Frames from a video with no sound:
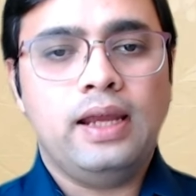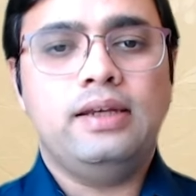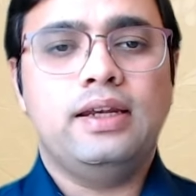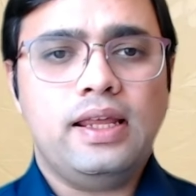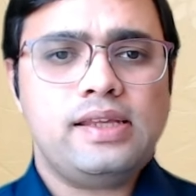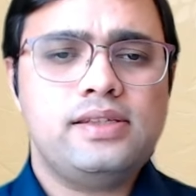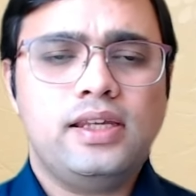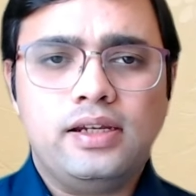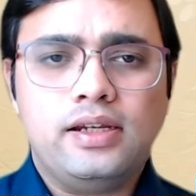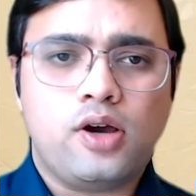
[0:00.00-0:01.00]
The next
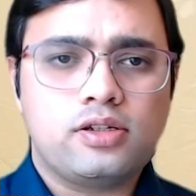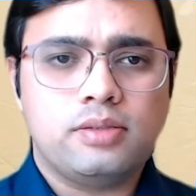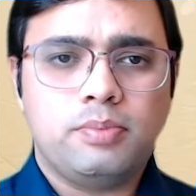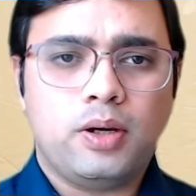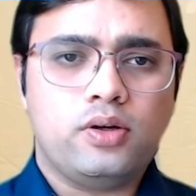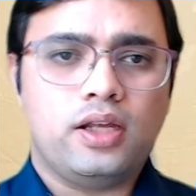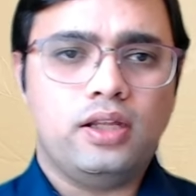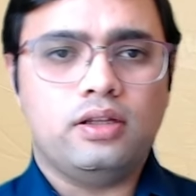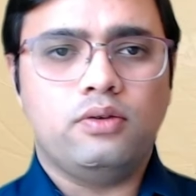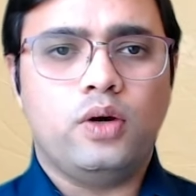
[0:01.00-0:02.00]
thing he talks about
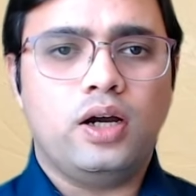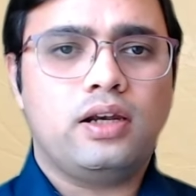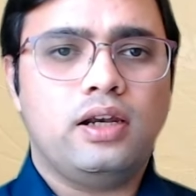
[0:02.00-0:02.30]
in the work